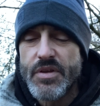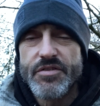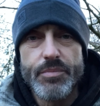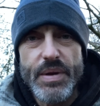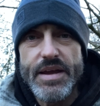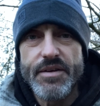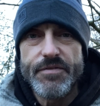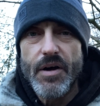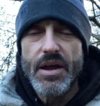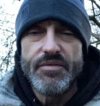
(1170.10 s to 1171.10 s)
So being
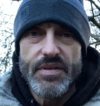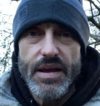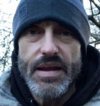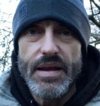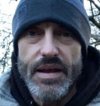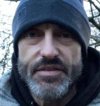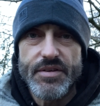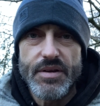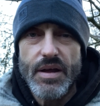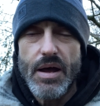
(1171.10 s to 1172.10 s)
5D
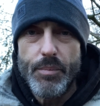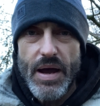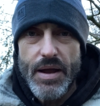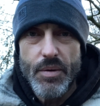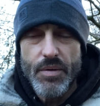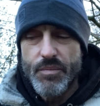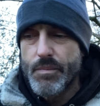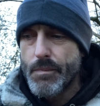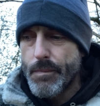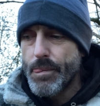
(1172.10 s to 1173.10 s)
isn't about
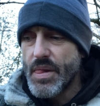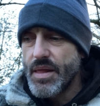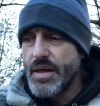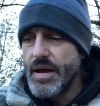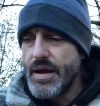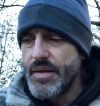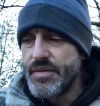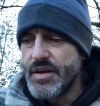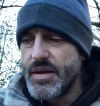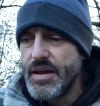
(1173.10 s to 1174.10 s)

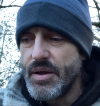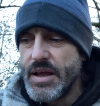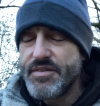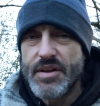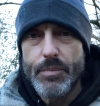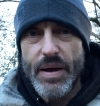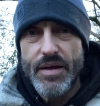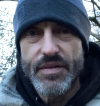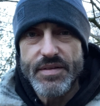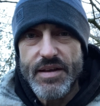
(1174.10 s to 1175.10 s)
the it isn't
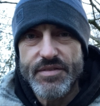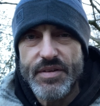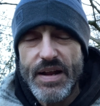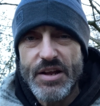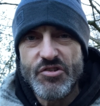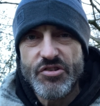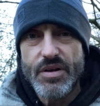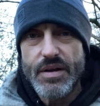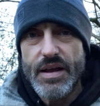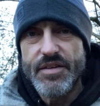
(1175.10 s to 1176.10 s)
about the
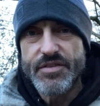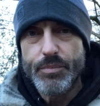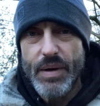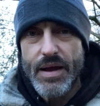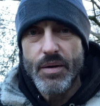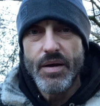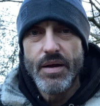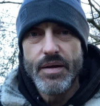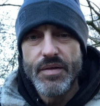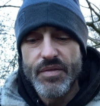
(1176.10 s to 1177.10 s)
destination it's about
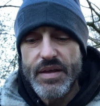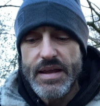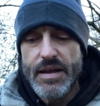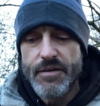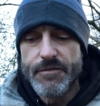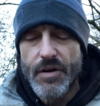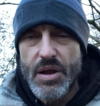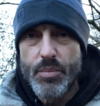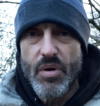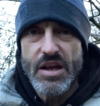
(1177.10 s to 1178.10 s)
the
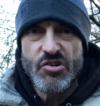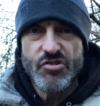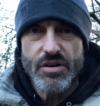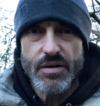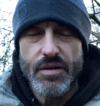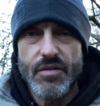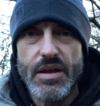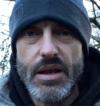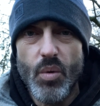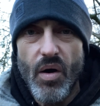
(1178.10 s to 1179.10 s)
vibration
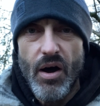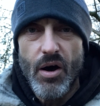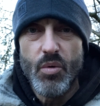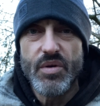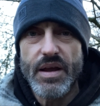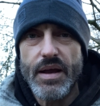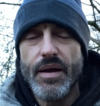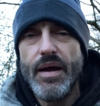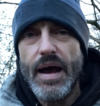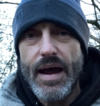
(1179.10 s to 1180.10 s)
that you are holding
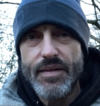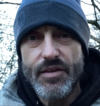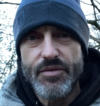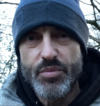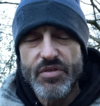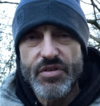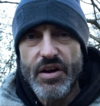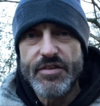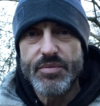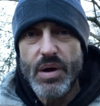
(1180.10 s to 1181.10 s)
at this
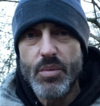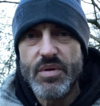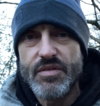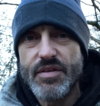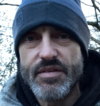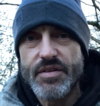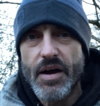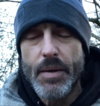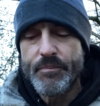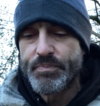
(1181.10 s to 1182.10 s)
precise moment in
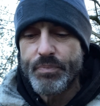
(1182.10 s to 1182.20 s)
time